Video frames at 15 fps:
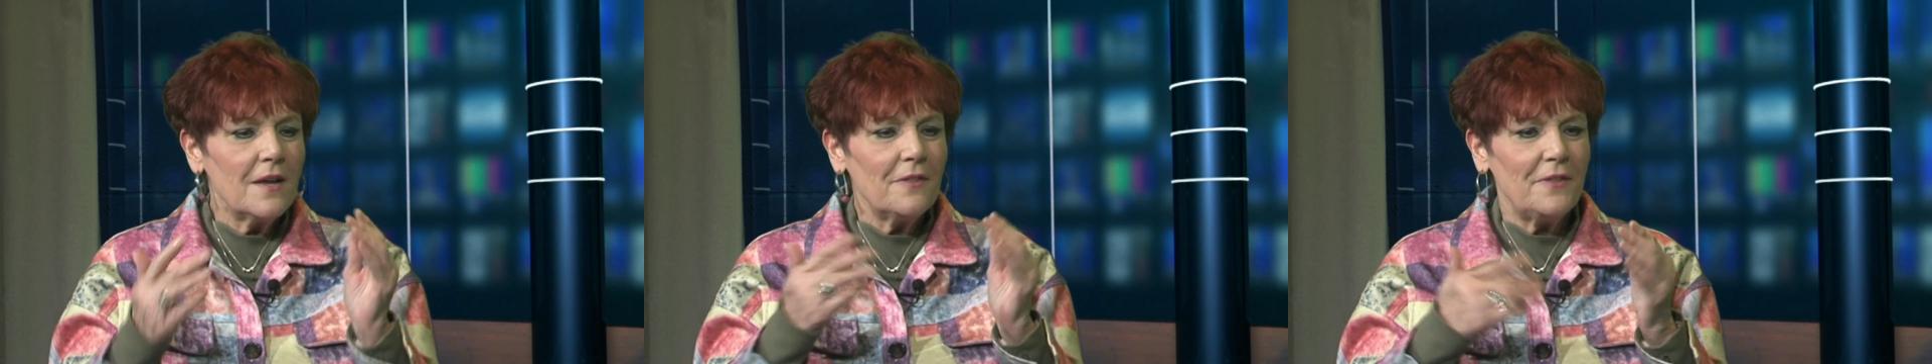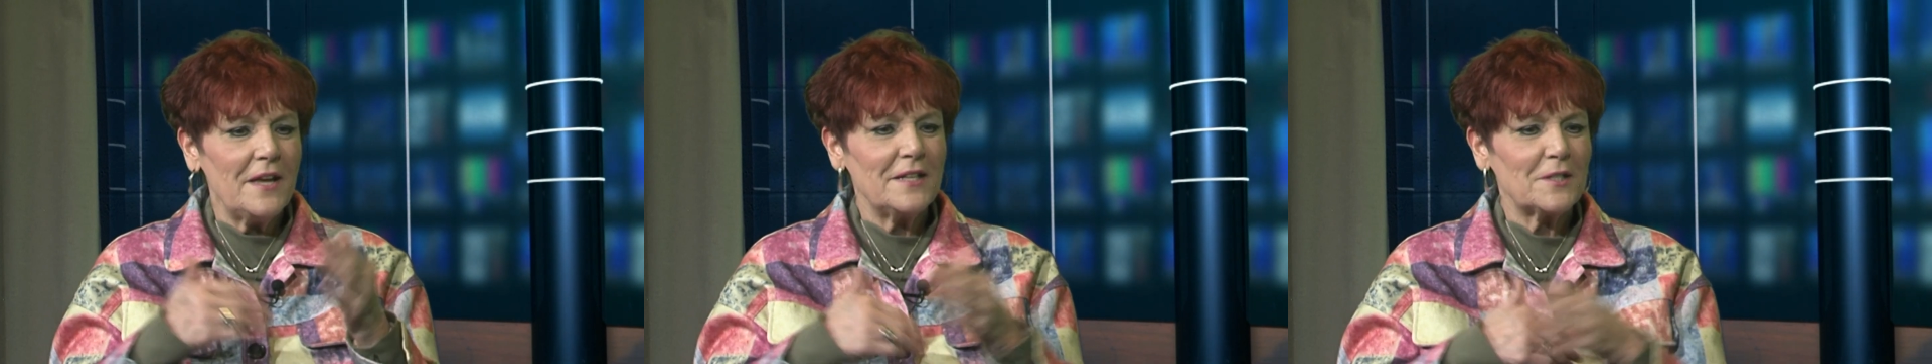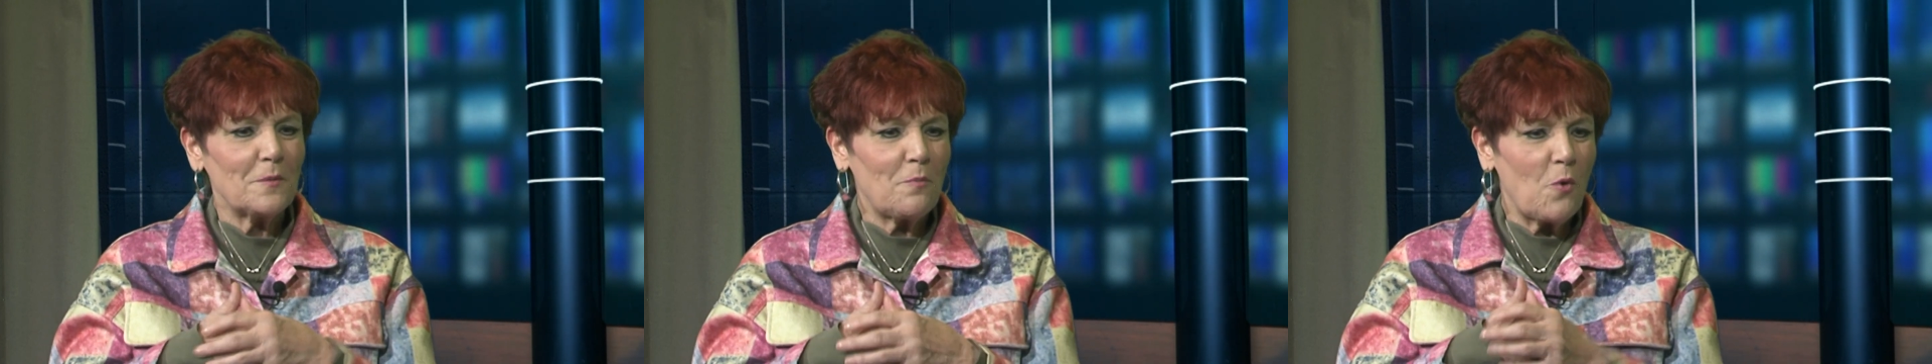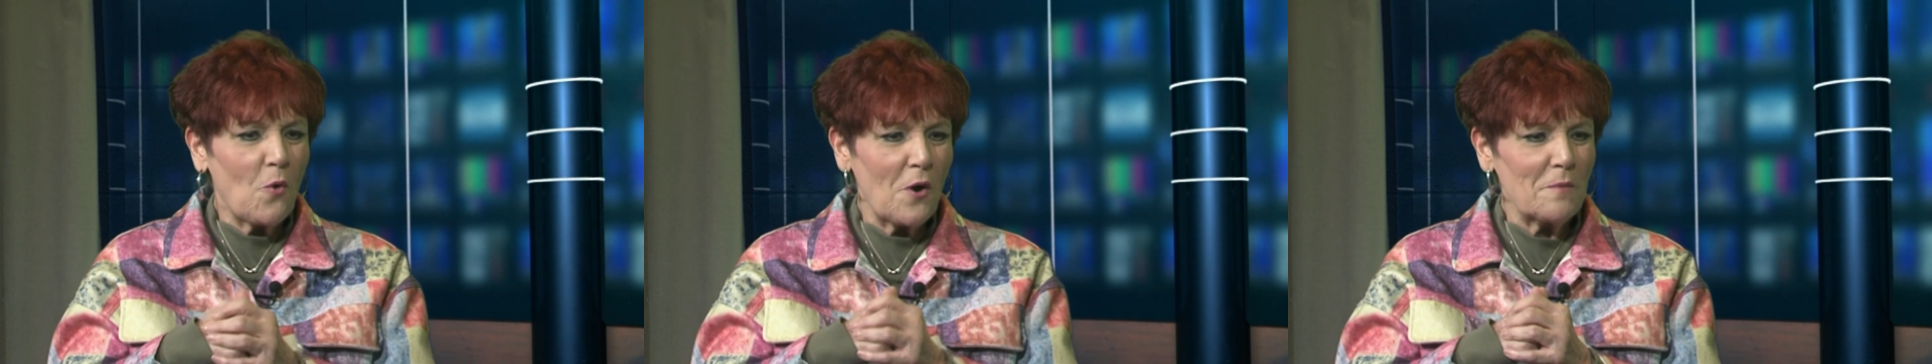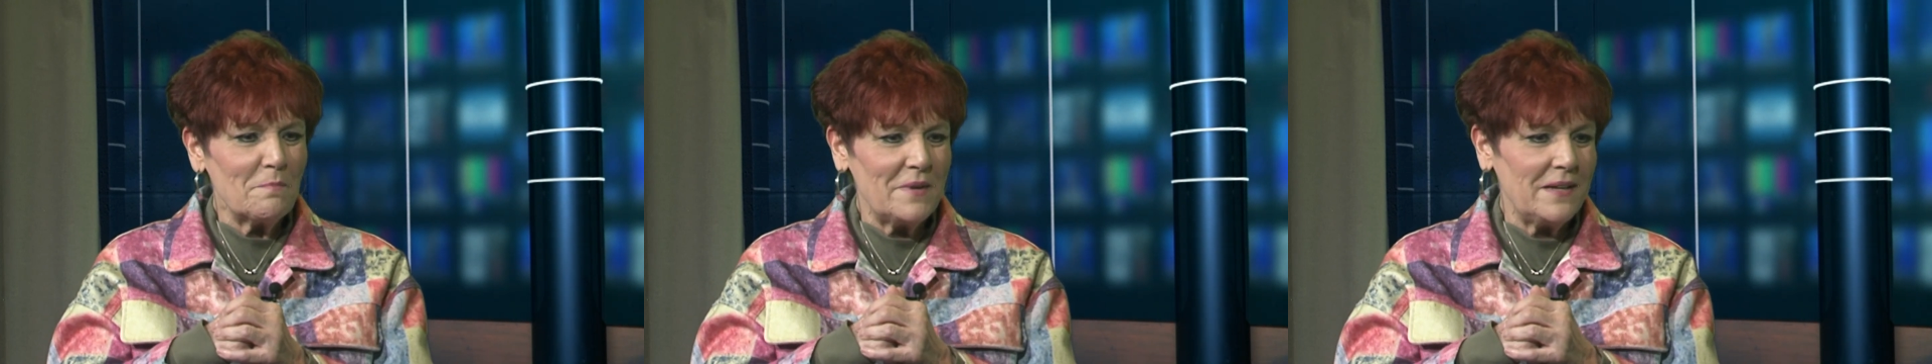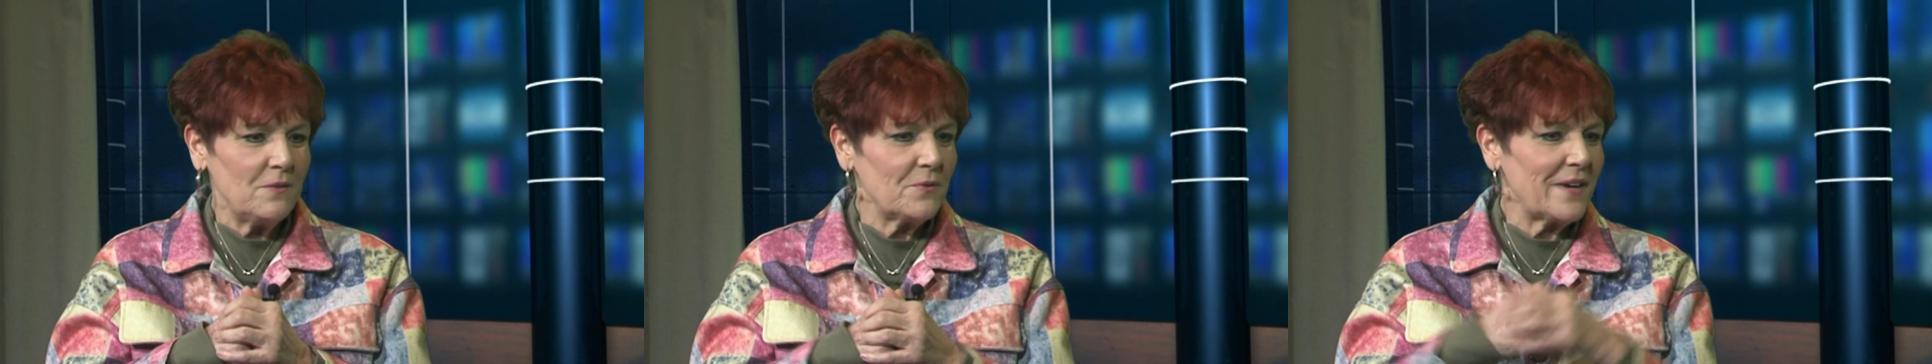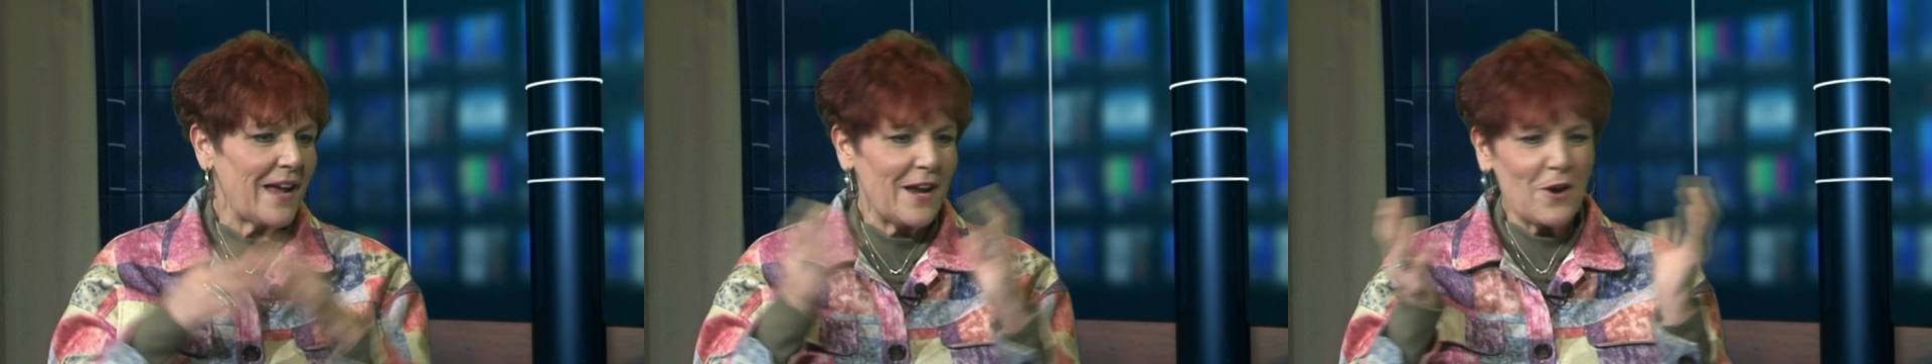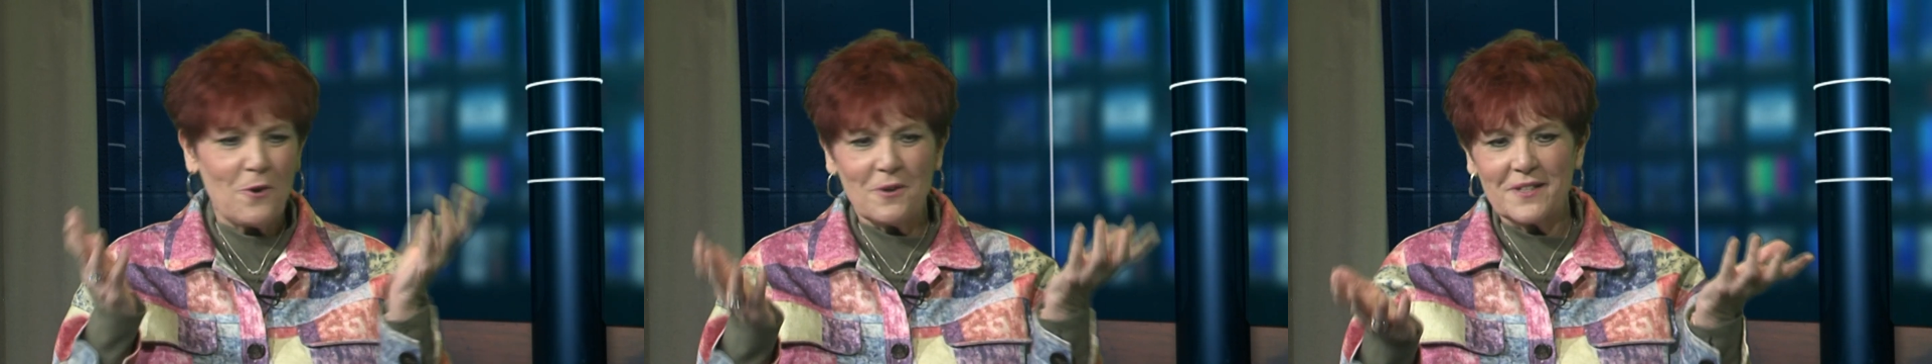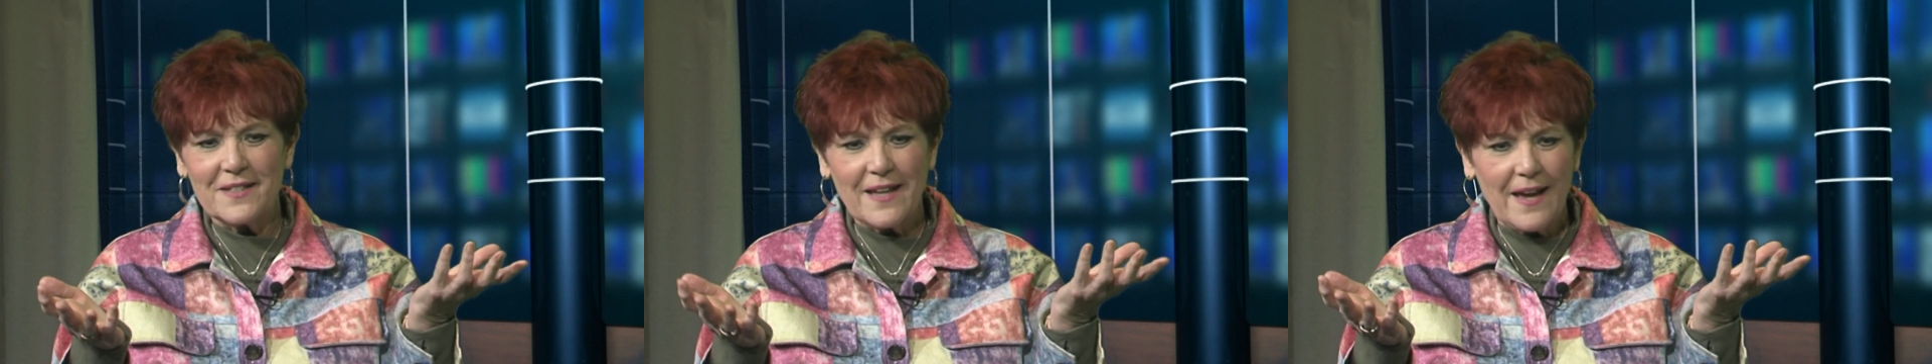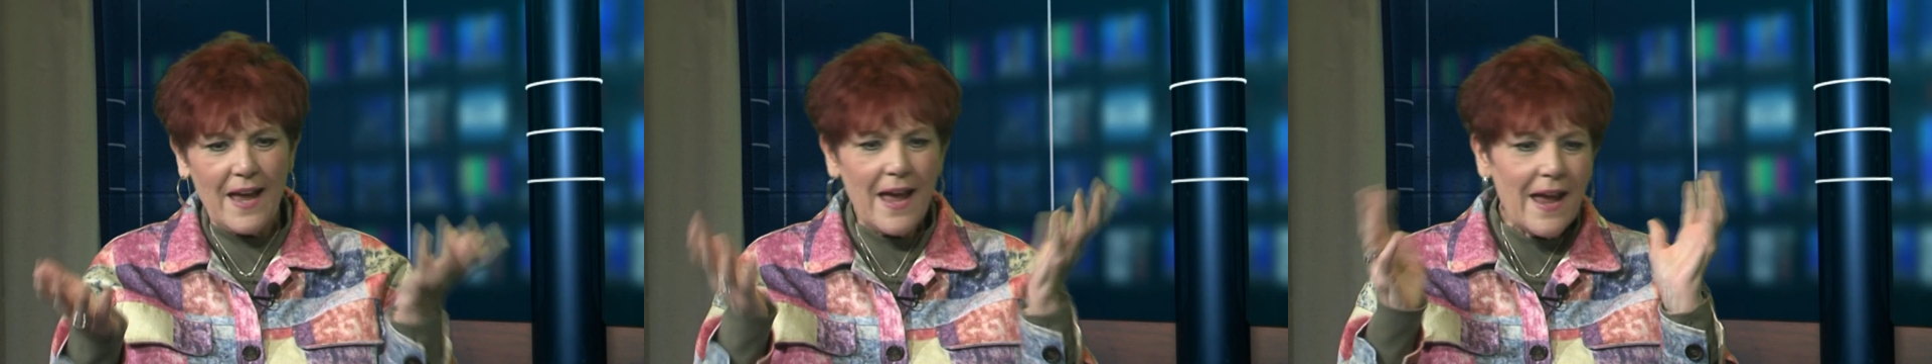they support me when I go and
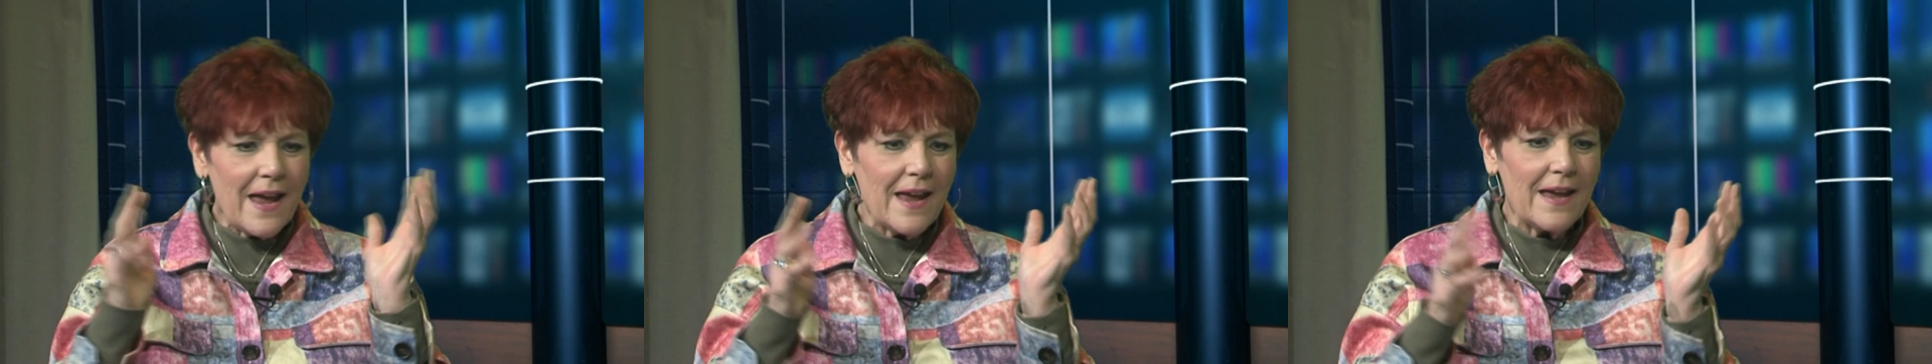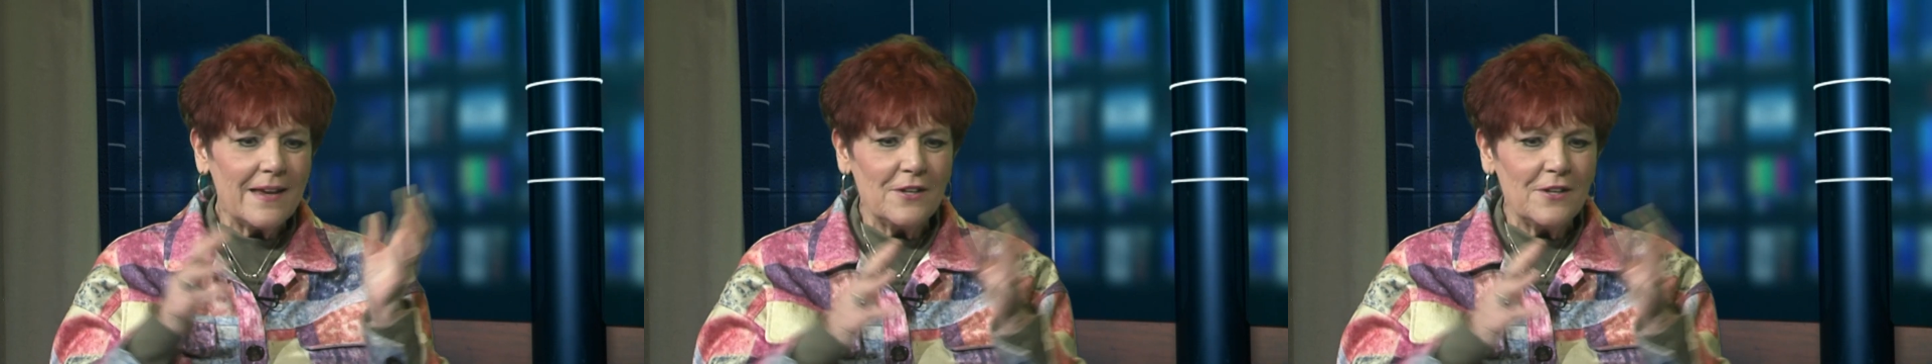say, hey,